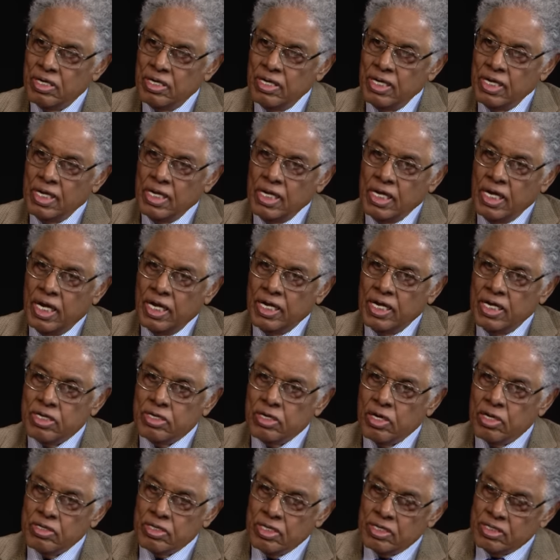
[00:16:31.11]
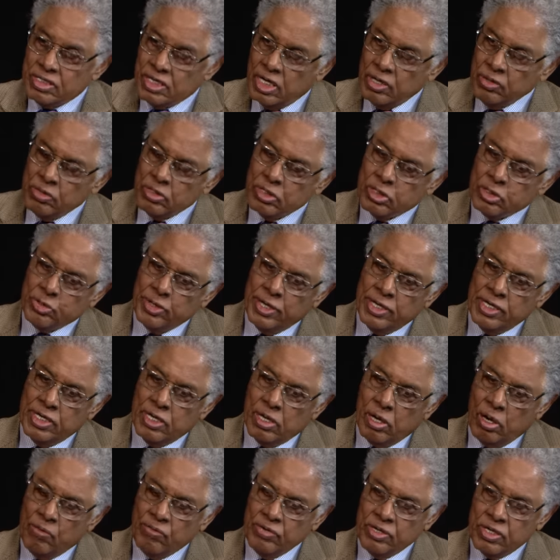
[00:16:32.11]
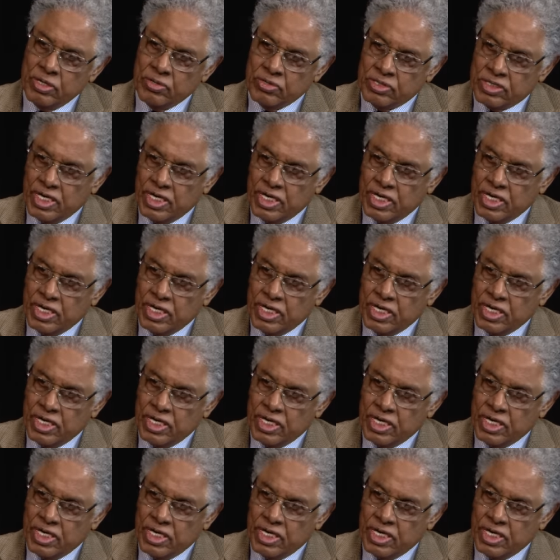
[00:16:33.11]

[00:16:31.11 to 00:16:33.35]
Mm -hmm. And he said the general trend over